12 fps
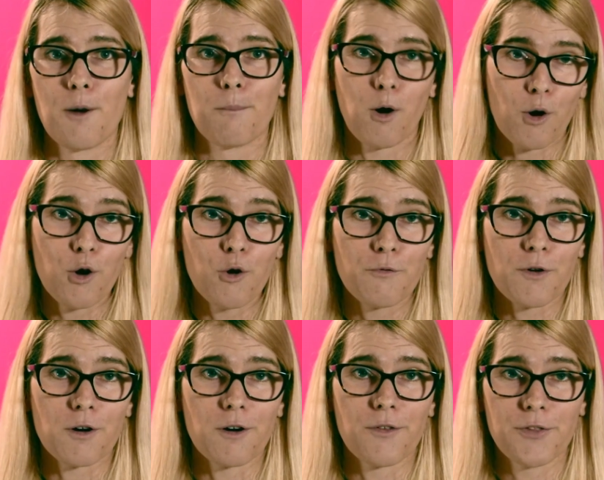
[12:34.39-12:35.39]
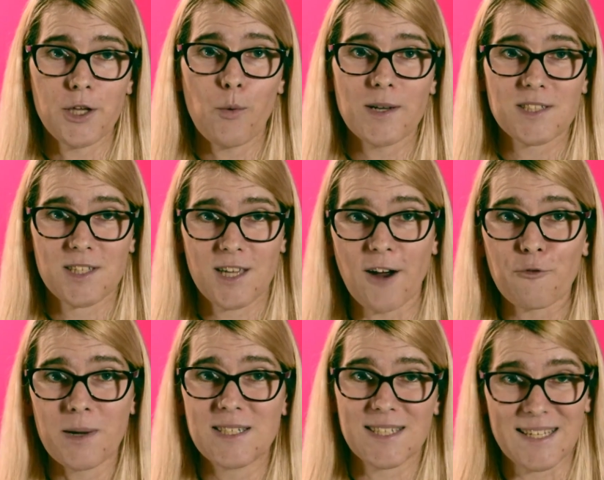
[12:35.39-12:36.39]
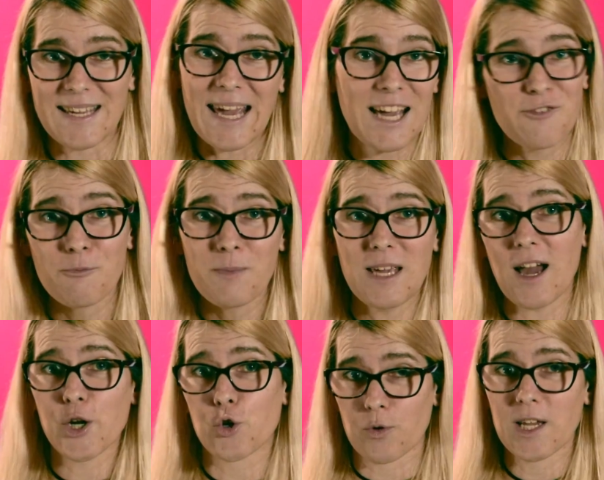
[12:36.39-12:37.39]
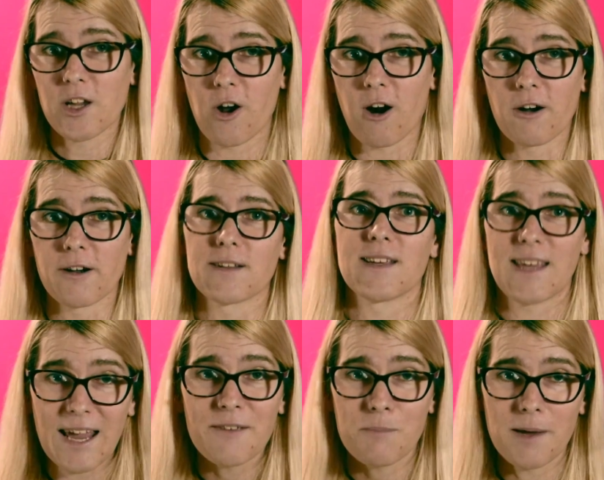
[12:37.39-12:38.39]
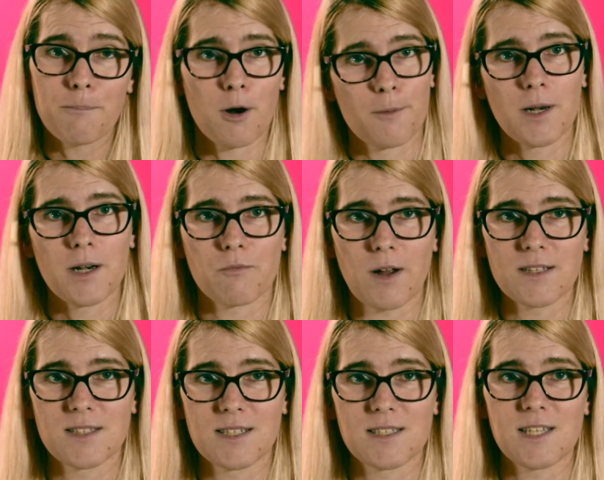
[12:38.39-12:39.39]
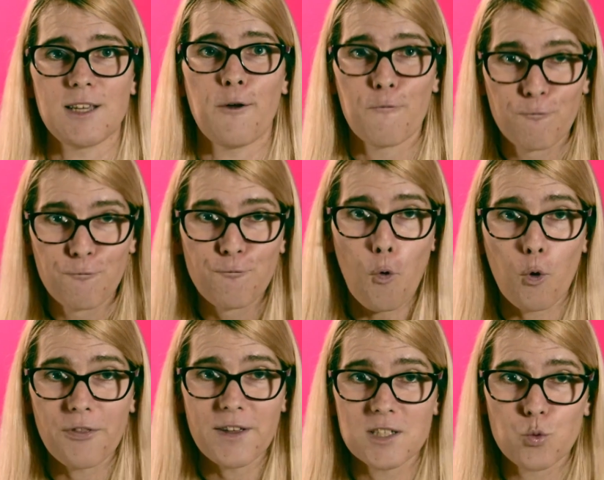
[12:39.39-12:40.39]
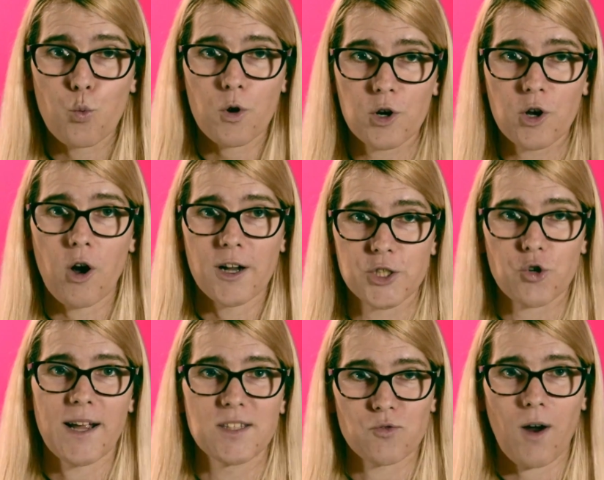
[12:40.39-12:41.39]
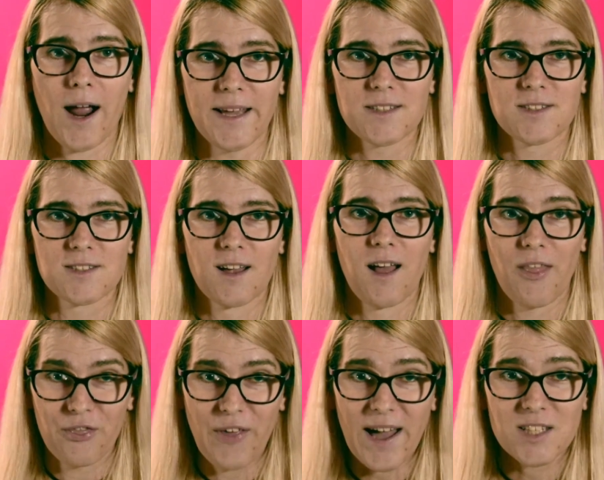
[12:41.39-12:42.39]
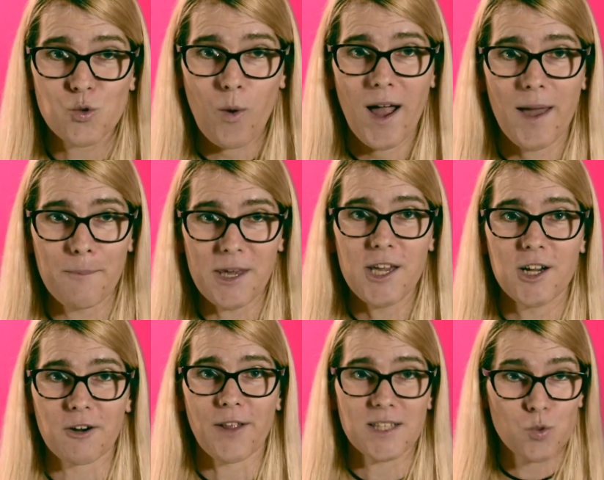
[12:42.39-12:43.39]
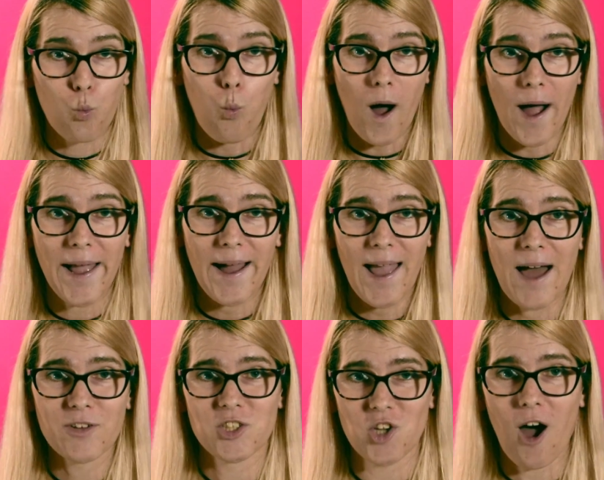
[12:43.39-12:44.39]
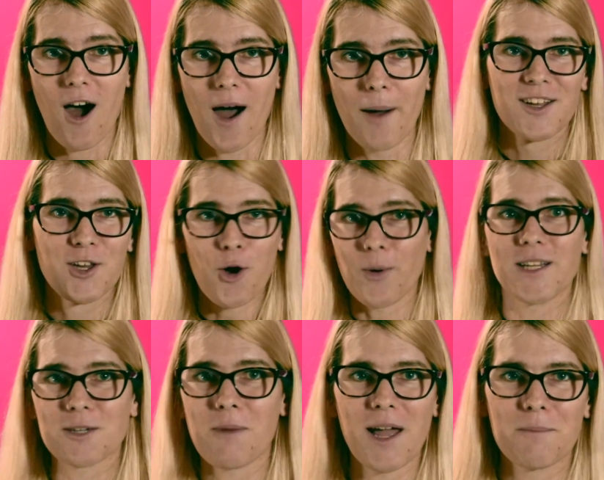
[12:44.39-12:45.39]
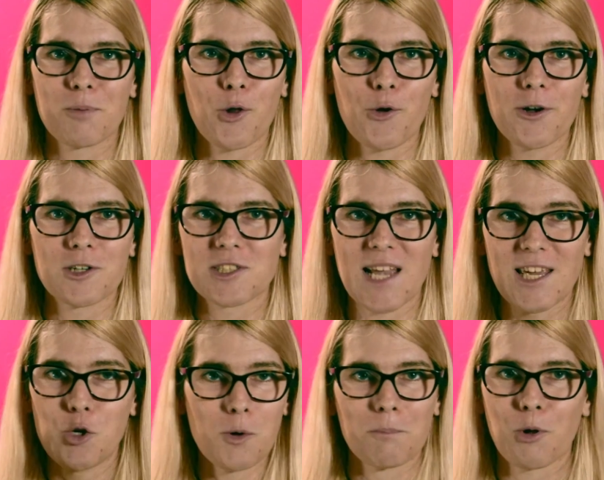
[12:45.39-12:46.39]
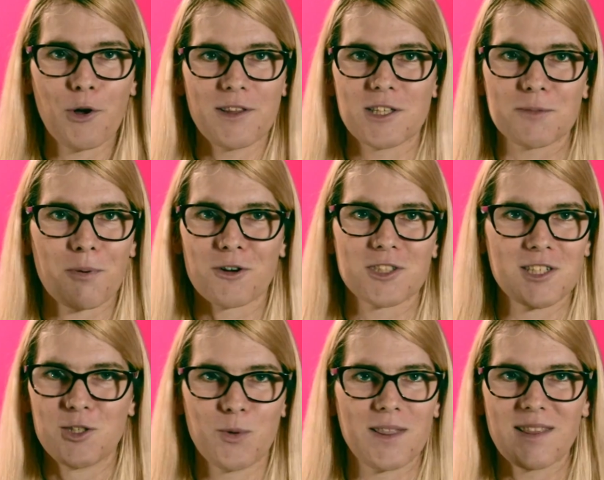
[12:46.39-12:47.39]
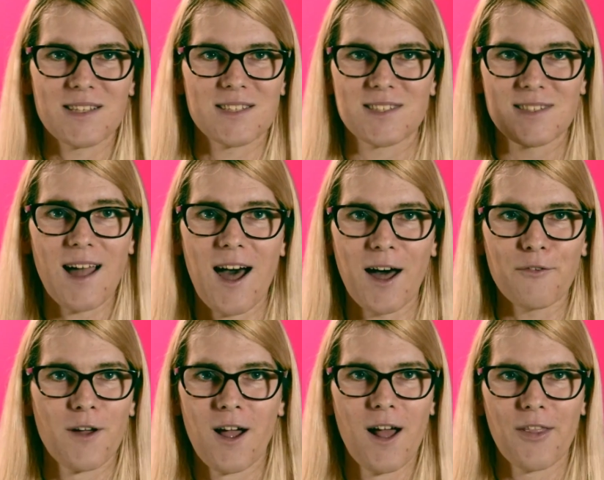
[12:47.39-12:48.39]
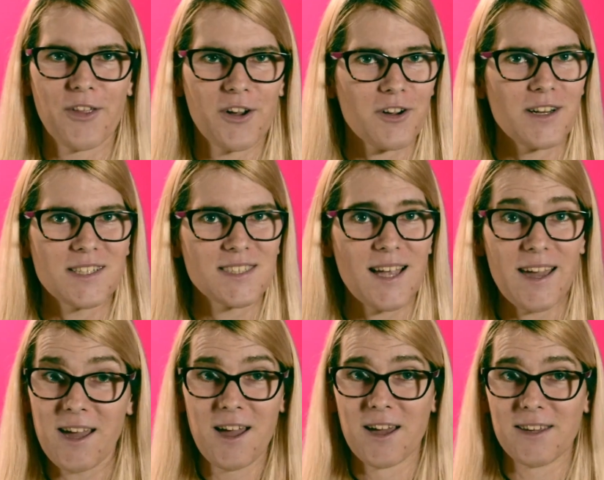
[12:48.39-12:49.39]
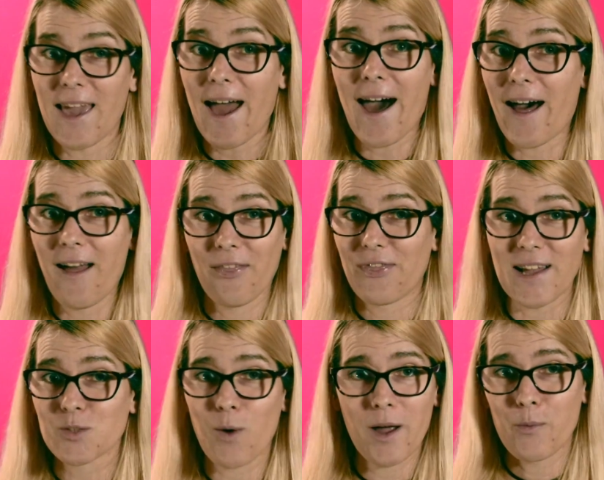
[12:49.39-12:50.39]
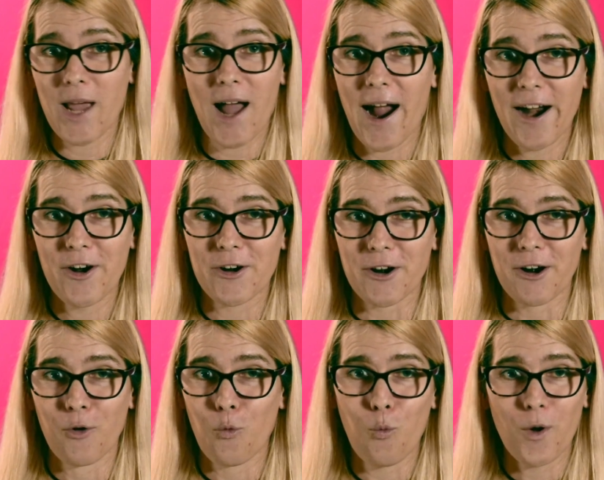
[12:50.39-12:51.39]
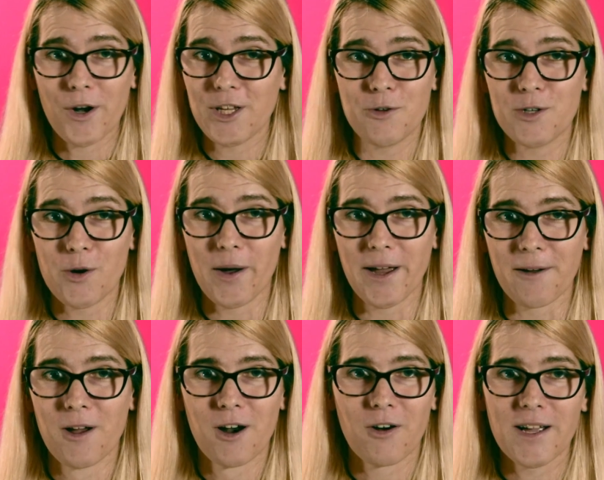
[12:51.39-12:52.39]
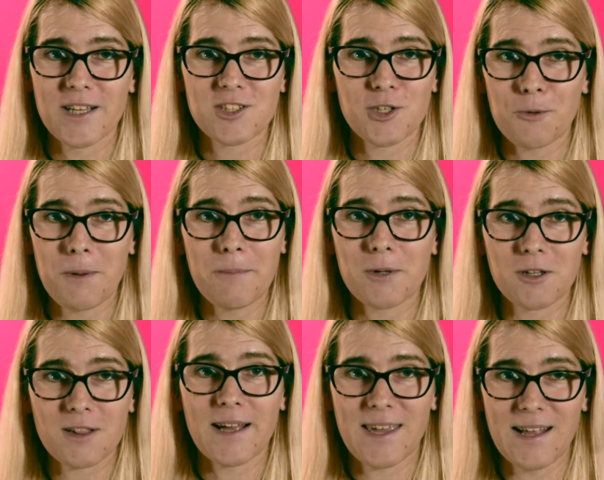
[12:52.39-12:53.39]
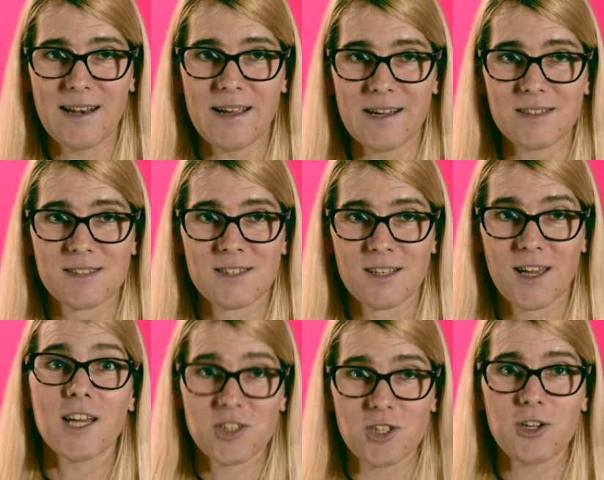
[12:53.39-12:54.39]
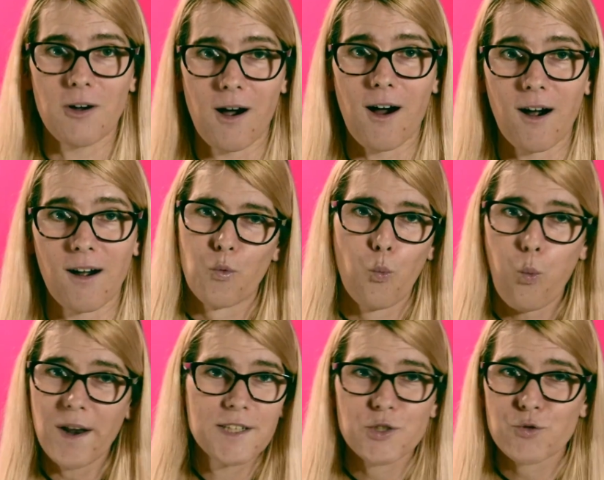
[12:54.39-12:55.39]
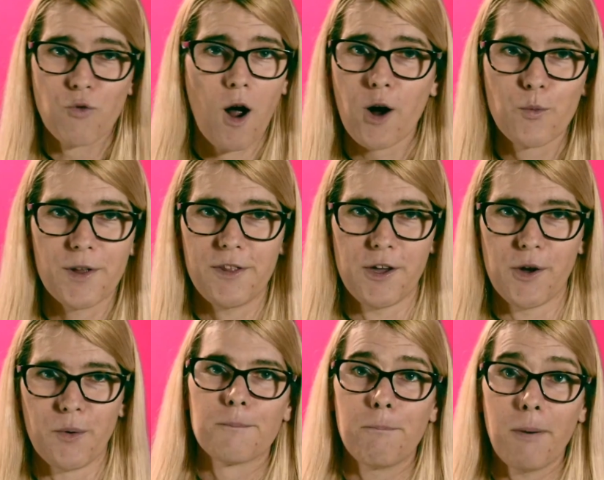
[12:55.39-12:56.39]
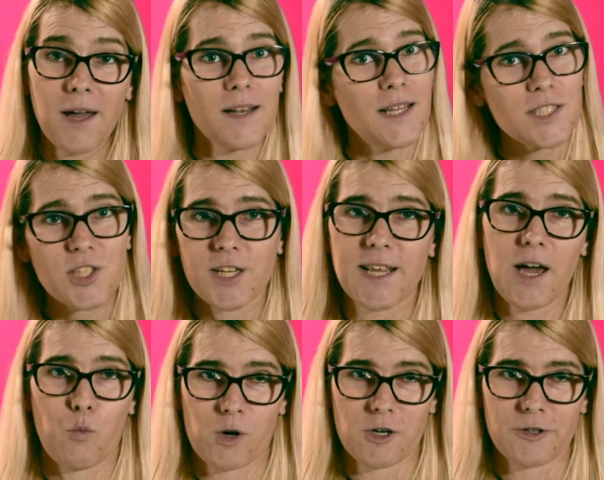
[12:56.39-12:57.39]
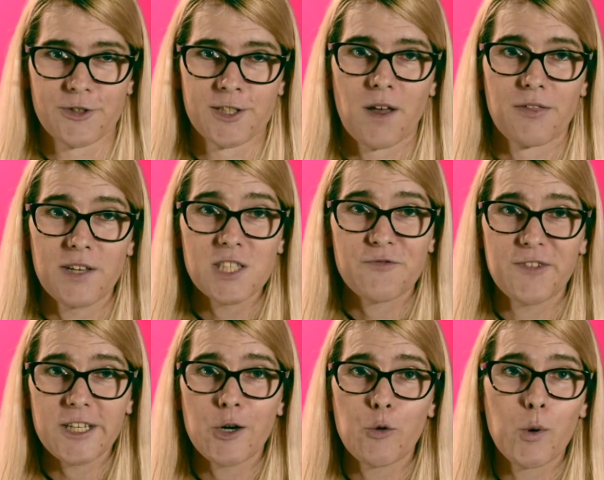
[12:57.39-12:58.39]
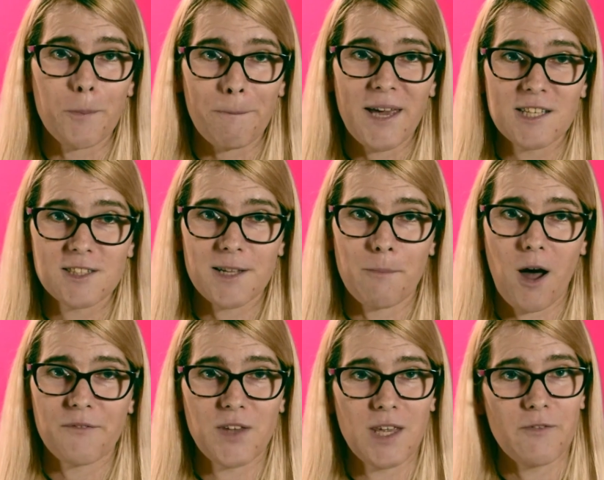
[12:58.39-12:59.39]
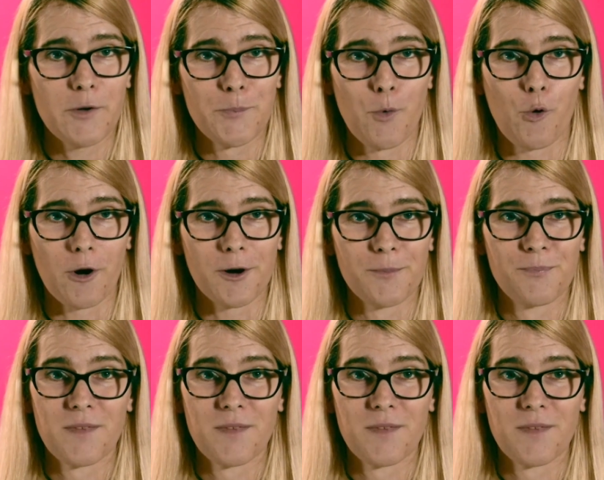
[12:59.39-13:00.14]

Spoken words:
Moreover, the US government gave me a green card, gave me permanent residency for this work on trans rights. That's why I'm here. That's why I have a job. Going to my employer saying you employ this person doing this stuff, they're gonna say, yeah, that's why we hired her. What are you doing? Right? So you people look like idiots, 'cause you are. What is wrong with you? But it's gonna get worse. This video will piss them off even more.